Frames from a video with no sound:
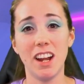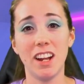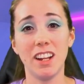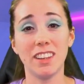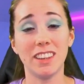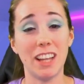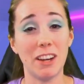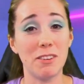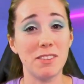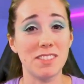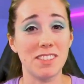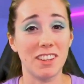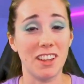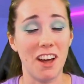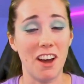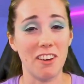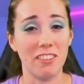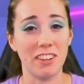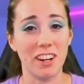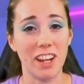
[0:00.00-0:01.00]
That was a
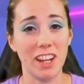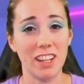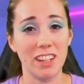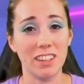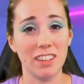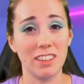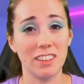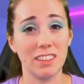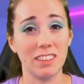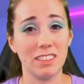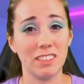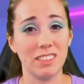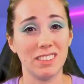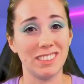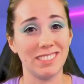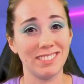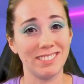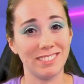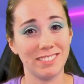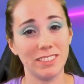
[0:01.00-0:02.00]
lot, right?
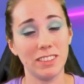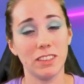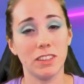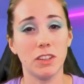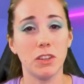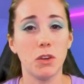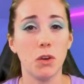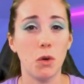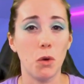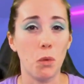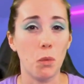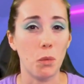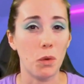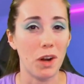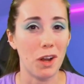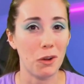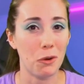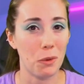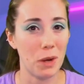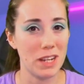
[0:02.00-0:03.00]
We're
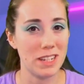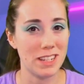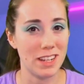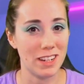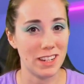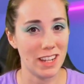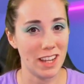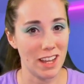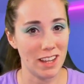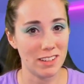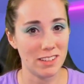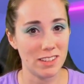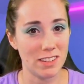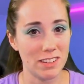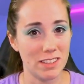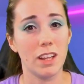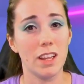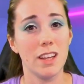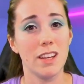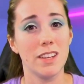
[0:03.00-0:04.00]
not quite done yet.
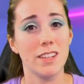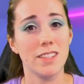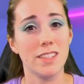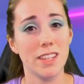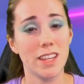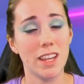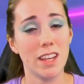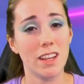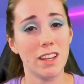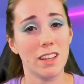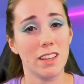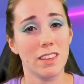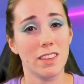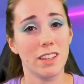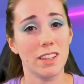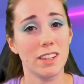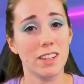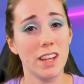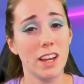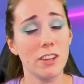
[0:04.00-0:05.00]
See, the
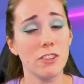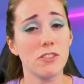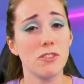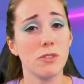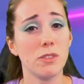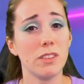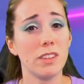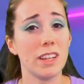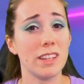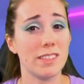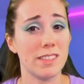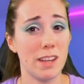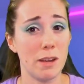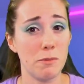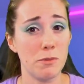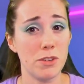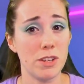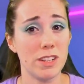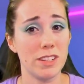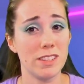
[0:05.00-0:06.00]
contextual
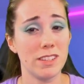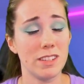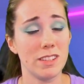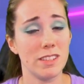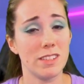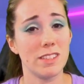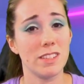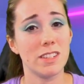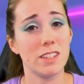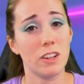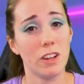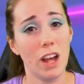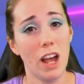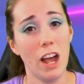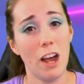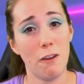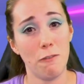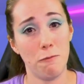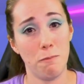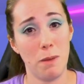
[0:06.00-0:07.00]
exceptions still
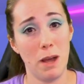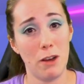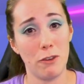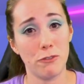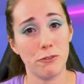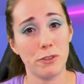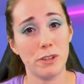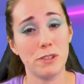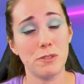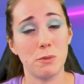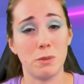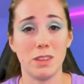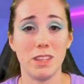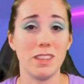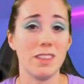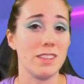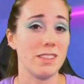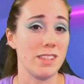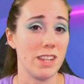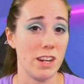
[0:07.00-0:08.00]
have boundaries within
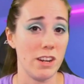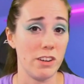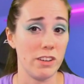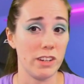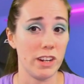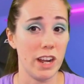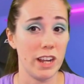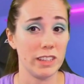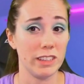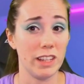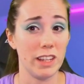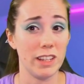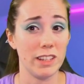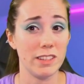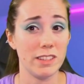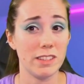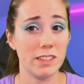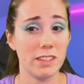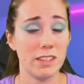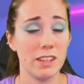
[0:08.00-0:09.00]
the standard guidelines.
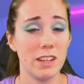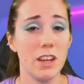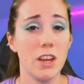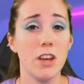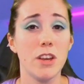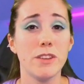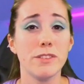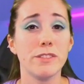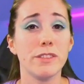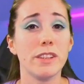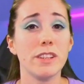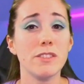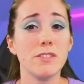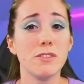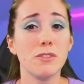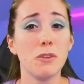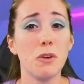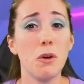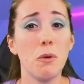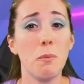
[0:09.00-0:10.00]
Let's
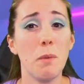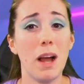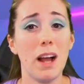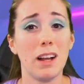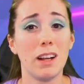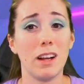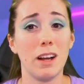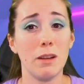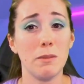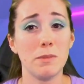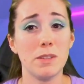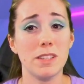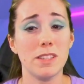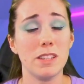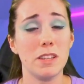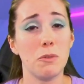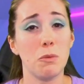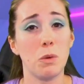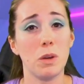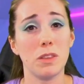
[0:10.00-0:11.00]
scroll back up to
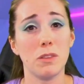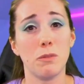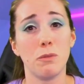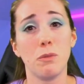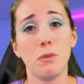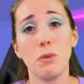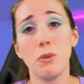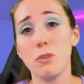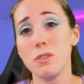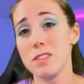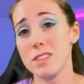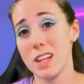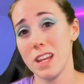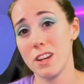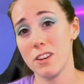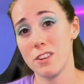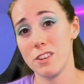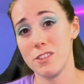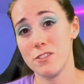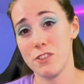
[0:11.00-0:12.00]
see what the full
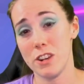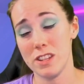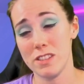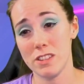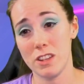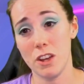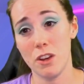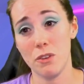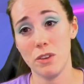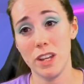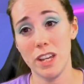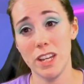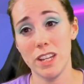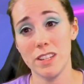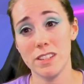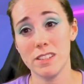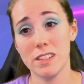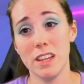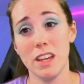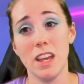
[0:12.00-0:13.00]
standard dress code
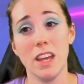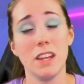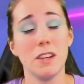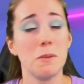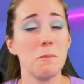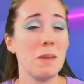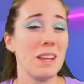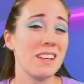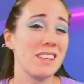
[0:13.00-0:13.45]
is to make